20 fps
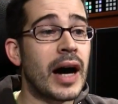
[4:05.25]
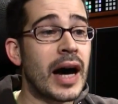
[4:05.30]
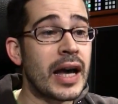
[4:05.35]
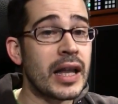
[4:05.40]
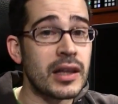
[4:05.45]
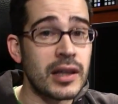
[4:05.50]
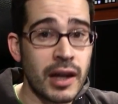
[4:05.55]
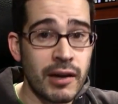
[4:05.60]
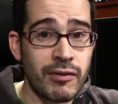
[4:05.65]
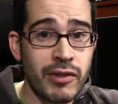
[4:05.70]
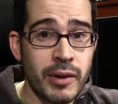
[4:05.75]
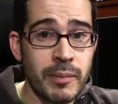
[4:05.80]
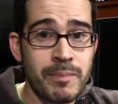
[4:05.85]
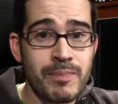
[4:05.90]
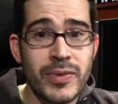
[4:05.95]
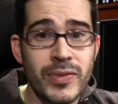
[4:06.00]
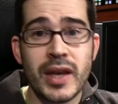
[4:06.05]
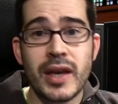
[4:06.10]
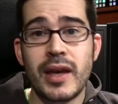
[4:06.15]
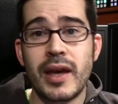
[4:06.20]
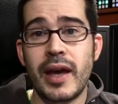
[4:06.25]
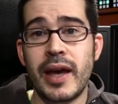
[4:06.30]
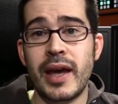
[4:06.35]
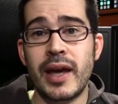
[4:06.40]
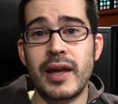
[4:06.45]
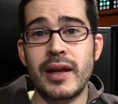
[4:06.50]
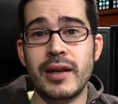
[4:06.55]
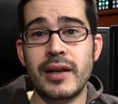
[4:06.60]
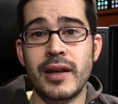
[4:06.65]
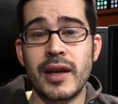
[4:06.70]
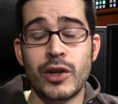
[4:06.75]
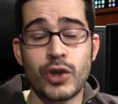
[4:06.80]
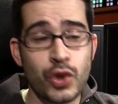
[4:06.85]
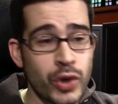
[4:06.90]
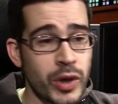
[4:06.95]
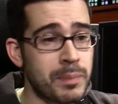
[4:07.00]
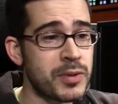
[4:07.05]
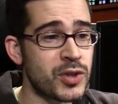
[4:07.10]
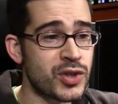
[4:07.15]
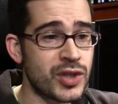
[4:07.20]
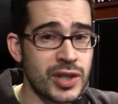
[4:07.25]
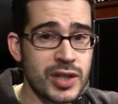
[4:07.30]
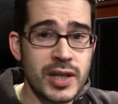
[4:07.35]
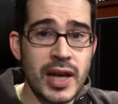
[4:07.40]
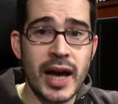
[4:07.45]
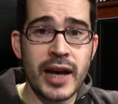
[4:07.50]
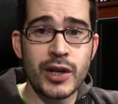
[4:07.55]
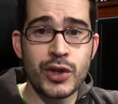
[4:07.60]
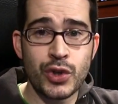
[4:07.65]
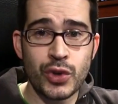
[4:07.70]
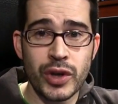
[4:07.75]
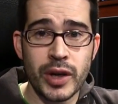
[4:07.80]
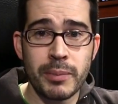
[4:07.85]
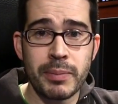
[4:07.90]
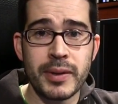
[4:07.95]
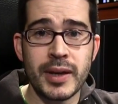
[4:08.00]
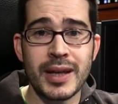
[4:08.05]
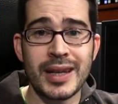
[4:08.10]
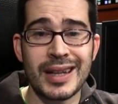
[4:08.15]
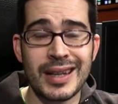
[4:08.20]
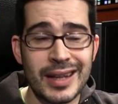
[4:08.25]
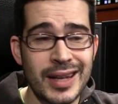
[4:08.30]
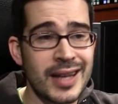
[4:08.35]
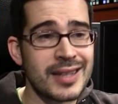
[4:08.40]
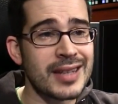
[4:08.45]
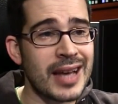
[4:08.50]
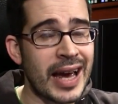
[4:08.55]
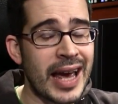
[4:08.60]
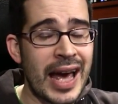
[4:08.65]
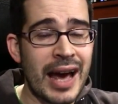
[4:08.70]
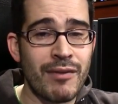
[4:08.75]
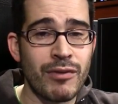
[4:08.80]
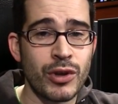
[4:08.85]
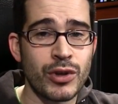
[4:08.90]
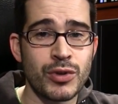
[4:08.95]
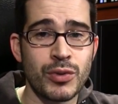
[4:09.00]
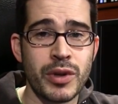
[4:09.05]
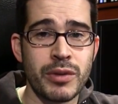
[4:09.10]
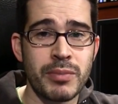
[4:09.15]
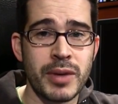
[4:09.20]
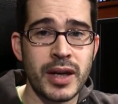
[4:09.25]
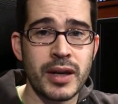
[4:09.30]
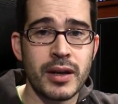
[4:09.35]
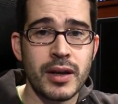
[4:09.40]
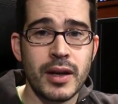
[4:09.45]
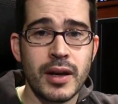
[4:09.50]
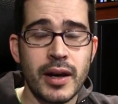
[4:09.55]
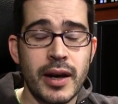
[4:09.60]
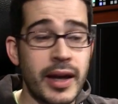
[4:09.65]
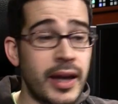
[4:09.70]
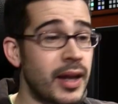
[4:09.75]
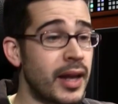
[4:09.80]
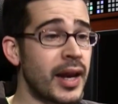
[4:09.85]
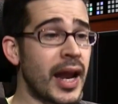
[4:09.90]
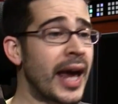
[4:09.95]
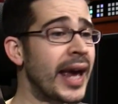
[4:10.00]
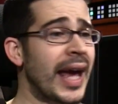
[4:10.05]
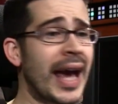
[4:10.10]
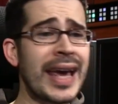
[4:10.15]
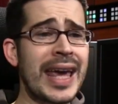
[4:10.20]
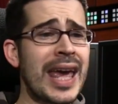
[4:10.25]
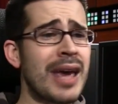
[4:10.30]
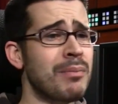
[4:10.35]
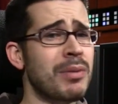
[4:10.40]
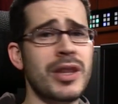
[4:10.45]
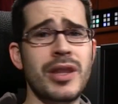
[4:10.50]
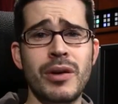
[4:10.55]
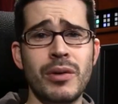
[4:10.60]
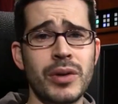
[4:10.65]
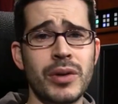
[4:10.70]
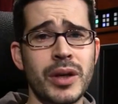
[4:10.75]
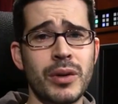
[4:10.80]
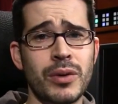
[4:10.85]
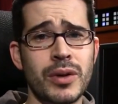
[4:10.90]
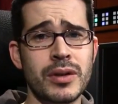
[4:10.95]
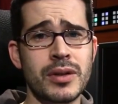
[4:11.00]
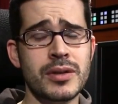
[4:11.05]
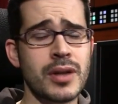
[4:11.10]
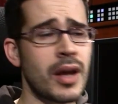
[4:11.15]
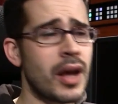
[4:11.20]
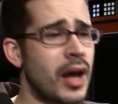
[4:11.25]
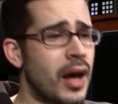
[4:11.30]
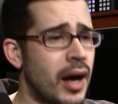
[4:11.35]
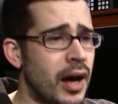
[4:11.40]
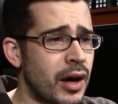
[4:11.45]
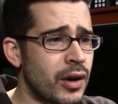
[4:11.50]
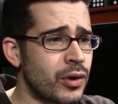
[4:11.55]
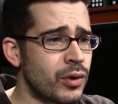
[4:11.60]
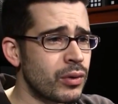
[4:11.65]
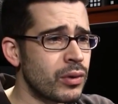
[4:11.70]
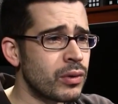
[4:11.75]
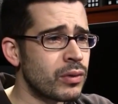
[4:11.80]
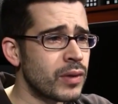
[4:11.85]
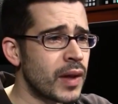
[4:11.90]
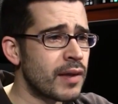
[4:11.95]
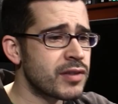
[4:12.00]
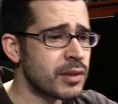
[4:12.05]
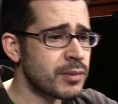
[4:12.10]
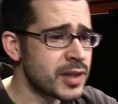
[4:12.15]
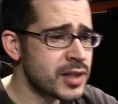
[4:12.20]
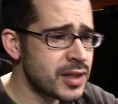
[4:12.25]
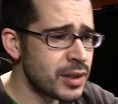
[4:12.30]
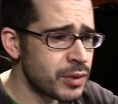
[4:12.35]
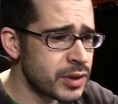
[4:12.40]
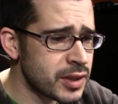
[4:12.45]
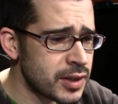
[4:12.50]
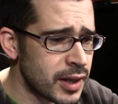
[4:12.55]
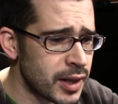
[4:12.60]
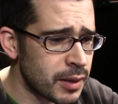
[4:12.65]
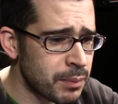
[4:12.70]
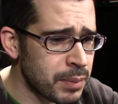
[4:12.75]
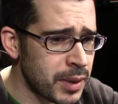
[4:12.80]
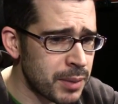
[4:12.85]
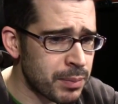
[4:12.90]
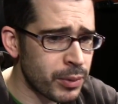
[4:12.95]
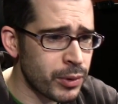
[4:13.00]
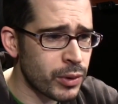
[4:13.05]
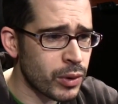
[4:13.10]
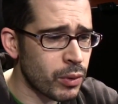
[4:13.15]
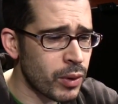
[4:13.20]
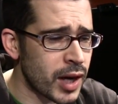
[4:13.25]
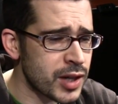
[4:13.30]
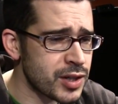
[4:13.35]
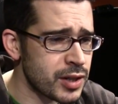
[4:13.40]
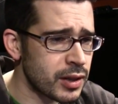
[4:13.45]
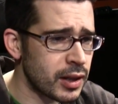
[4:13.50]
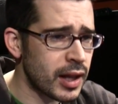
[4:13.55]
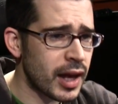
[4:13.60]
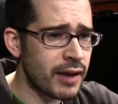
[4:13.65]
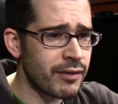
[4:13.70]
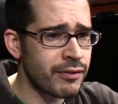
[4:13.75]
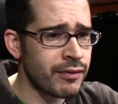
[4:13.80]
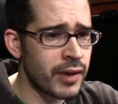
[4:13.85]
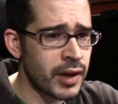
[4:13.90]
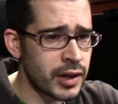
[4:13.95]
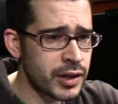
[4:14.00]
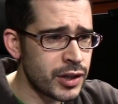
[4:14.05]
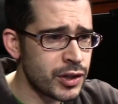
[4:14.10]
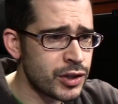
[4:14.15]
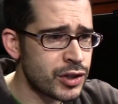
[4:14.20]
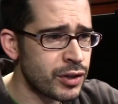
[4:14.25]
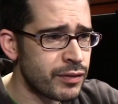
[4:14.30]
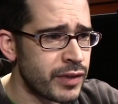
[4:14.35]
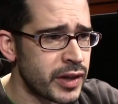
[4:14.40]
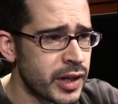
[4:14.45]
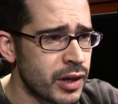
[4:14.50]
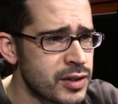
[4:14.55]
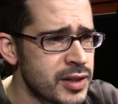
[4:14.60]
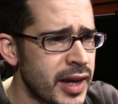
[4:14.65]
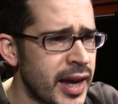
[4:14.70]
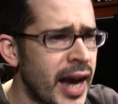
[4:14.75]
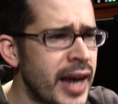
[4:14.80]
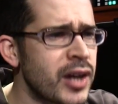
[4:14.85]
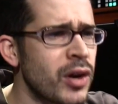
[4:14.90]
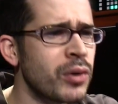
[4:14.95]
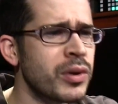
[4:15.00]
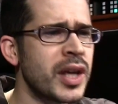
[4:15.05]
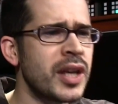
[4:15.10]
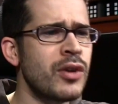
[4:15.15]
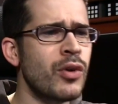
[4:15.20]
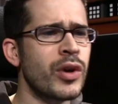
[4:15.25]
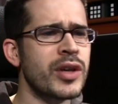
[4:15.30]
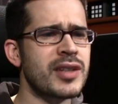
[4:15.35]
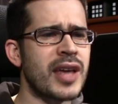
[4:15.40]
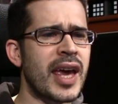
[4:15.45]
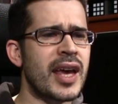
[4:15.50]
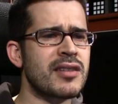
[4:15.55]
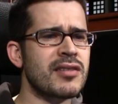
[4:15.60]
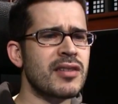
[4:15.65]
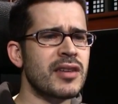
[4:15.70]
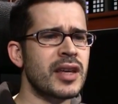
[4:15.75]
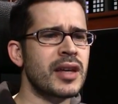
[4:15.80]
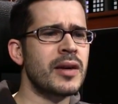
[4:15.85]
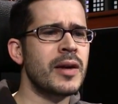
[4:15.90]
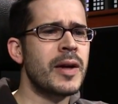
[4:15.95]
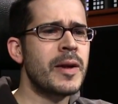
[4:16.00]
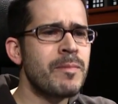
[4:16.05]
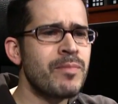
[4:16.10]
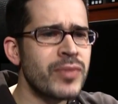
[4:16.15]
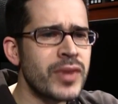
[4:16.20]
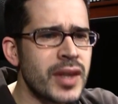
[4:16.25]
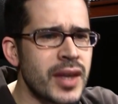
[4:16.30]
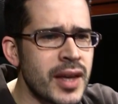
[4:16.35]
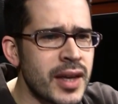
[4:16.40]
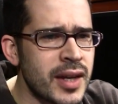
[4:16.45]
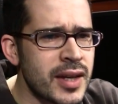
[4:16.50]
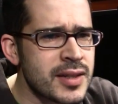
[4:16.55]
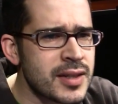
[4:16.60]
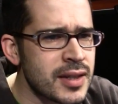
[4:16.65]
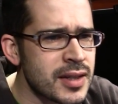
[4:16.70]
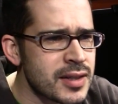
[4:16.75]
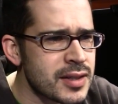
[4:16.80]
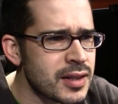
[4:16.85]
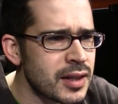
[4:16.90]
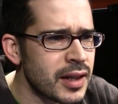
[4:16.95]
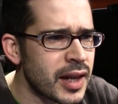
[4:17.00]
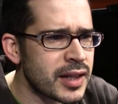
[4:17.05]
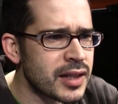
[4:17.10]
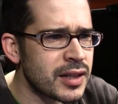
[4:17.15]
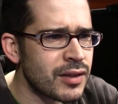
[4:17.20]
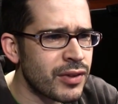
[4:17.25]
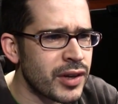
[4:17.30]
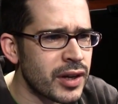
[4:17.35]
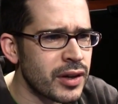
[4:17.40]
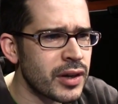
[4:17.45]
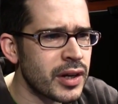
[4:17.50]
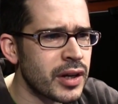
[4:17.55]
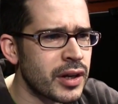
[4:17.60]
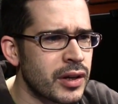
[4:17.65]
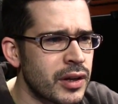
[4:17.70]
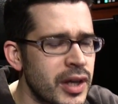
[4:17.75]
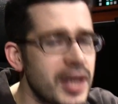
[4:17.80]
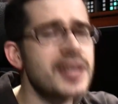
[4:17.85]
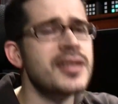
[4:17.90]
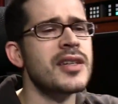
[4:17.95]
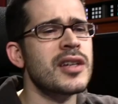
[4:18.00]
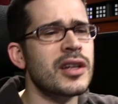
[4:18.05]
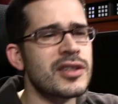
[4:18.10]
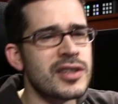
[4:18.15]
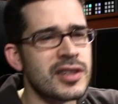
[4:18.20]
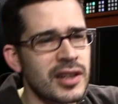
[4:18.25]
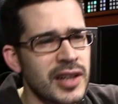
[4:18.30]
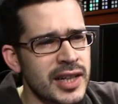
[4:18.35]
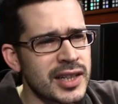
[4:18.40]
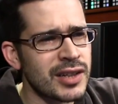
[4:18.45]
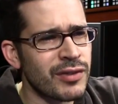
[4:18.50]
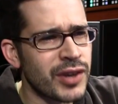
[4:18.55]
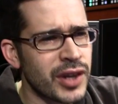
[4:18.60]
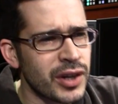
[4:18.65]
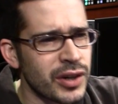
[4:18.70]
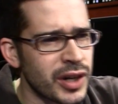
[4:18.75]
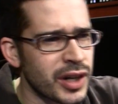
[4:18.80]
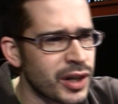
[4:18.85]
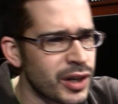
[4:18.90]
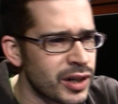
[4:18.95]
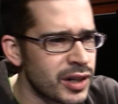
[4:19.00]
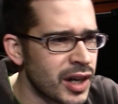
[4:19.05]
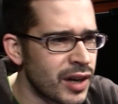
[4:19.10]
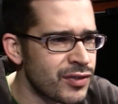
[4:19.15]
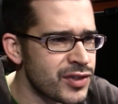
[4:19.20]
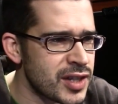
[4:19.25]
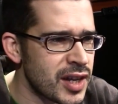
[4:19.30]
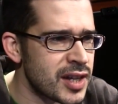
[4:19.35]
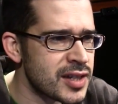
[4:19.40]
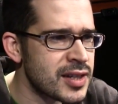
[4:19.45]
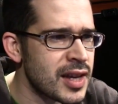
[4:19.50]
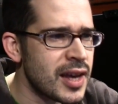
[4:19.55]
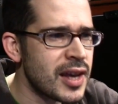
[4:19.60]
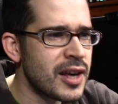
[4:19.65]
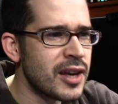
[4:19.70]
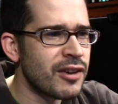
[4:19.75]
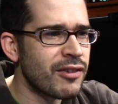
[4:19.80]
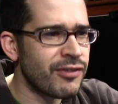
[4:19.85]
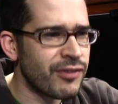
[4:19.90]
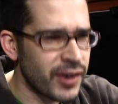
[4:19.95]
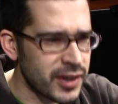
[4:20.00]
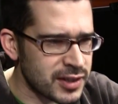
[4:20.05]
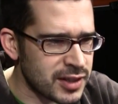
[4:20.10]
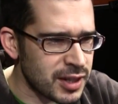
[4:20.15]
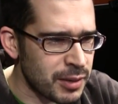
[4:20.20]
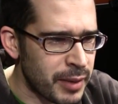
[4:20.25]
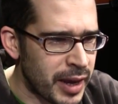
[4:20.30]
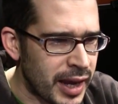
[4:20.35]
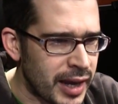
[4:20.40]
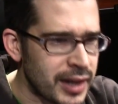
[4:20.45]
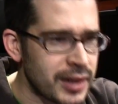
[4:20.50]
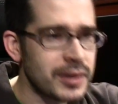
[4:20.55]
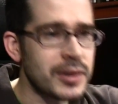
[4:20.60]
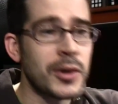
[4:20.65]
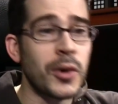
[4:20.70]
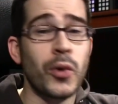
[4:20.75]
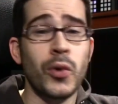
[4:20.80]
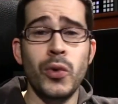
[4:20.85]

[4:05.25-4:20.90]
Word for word: I love them. And a trip is just not a trip unless I have those with me. And I, I can't be the only one uh, who, who loves them. Let's see what the people who are watching the live uh, YouTube video say. I don't need noise canceling. It isn't selective hearing. Isn't selective hearing good enough? Says Funtaman.